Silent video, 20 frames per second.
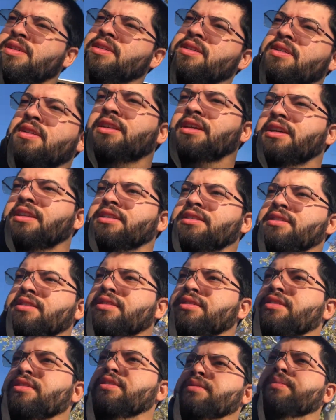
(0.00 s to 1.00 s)
not looking
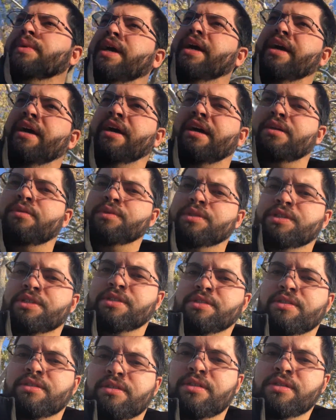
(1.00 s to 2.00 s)
too bad.
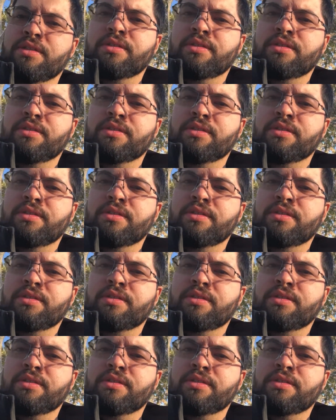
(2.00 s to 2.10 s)
Windshield.